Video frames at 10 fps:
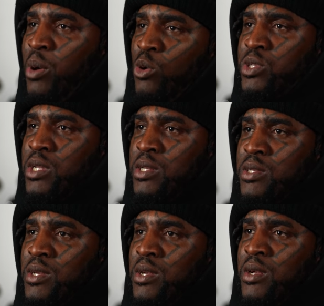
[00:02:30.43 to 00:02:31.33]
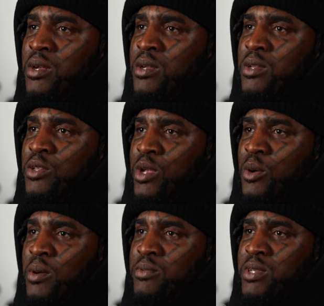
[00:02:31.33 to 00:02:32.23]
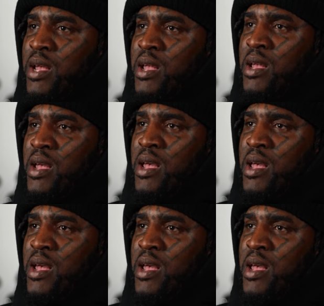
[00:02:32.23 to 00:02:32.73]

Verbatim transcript: post this." Right. You get what I'm saying?